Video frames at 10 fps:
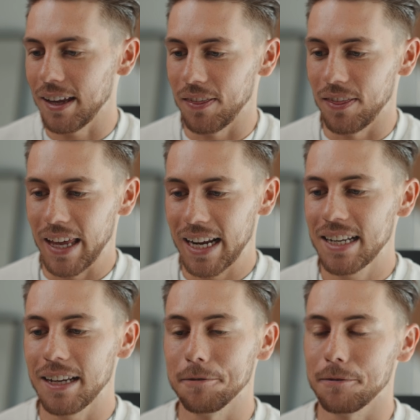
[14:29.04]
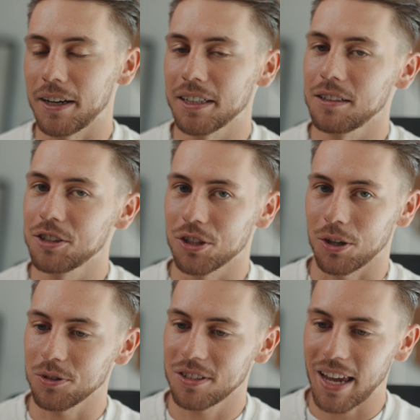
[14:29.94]
And then it finally
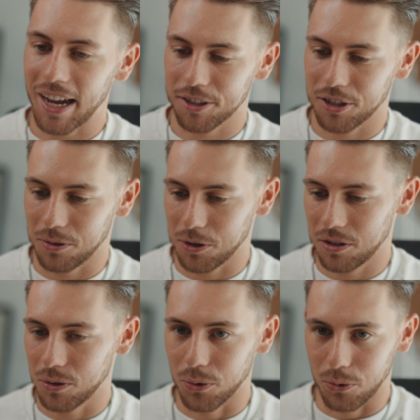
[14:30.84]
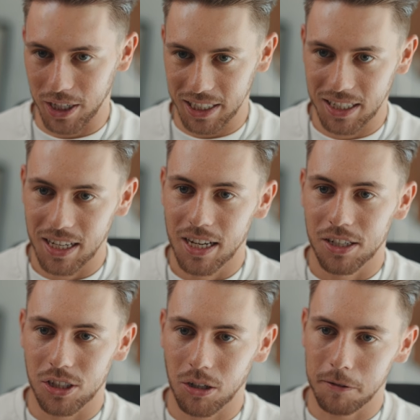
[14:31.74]
shows the actions ring.
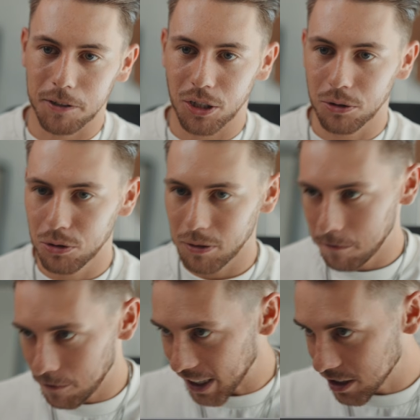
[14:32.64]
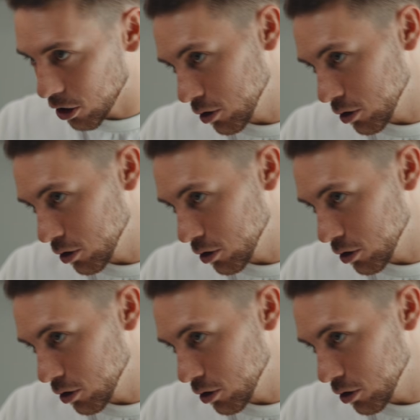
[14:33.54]
So if I go to effect